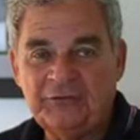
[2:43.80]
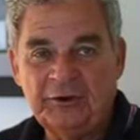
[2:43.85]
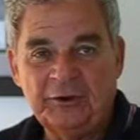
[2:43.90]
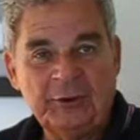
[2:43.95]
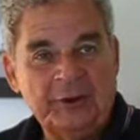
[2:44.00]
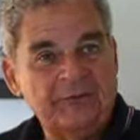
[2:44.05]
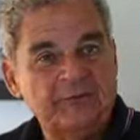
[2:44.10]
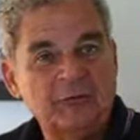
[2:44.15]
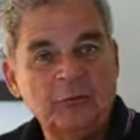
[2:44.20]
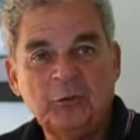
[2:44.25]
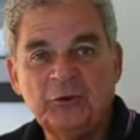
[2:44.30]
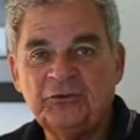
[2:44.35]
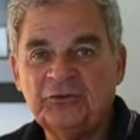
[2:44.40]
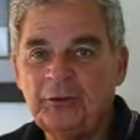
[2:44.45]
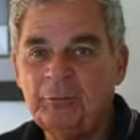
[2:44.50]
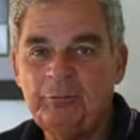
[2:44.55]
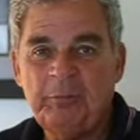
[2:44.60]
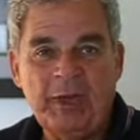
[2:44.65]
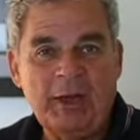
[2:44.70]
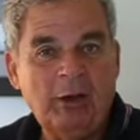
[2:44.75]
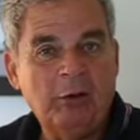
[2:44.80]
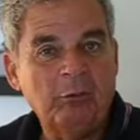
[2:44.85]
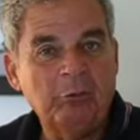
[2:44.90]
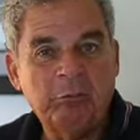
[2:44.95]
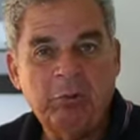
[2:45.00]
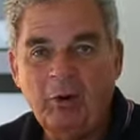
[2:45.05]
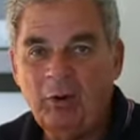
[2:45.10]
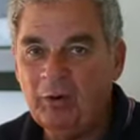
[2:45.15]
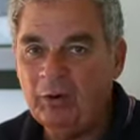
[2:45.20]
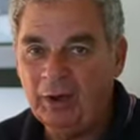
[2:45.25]
there ever was a
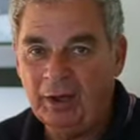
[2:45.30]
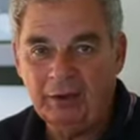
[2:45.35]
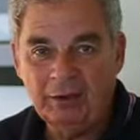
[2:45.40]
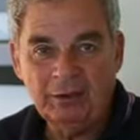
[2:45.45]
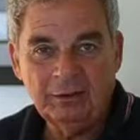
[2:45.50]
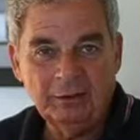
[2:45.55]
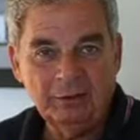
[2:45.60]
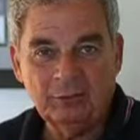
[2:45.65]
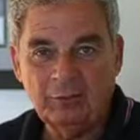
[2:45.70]
Balboa,